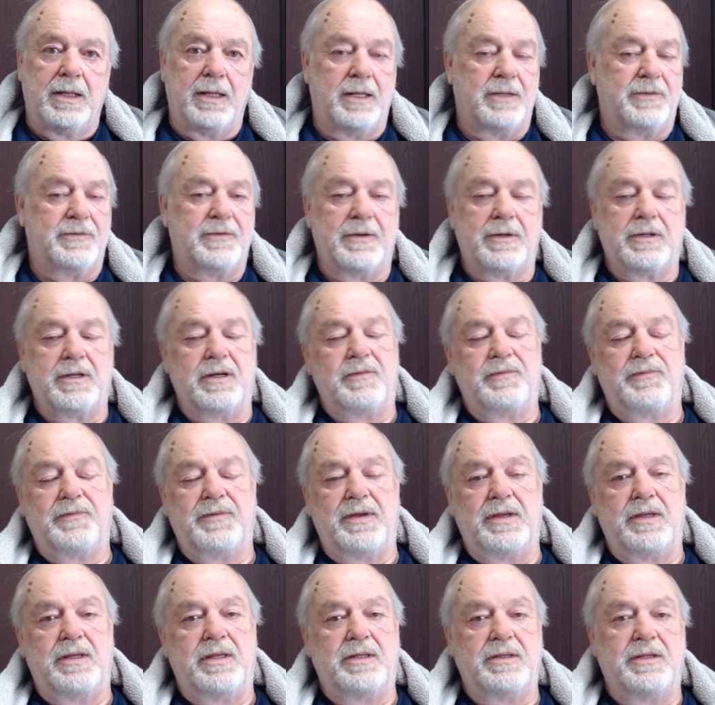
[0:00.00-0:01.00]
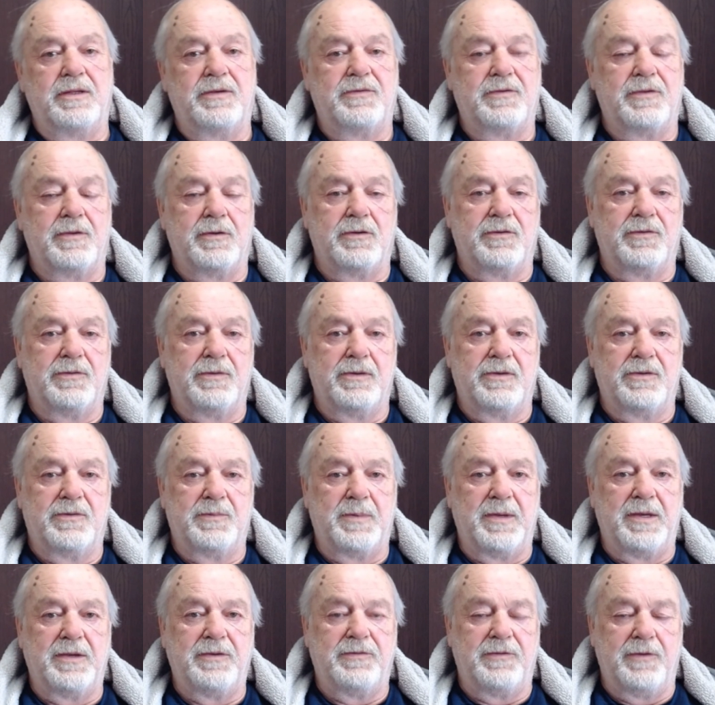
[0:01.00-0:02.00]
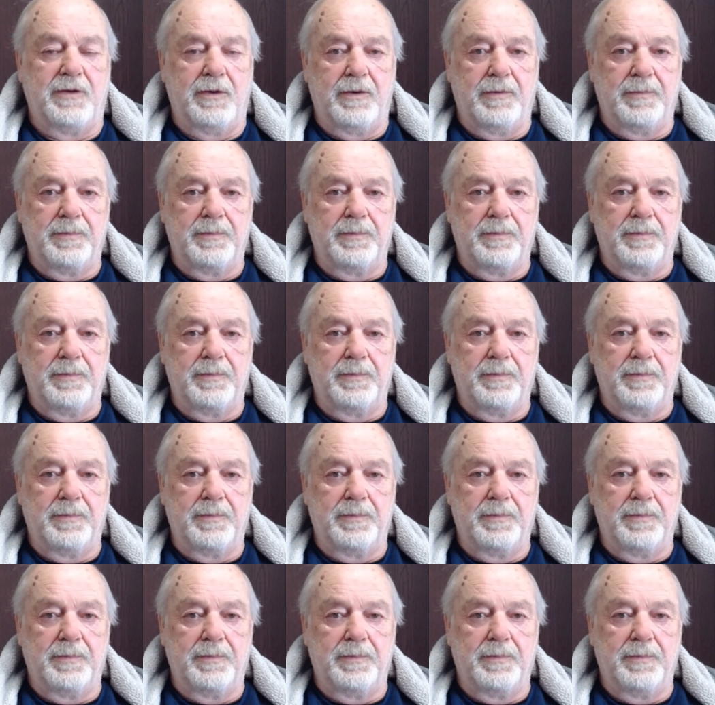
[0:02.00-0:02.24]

it's not going to fit in this little space here.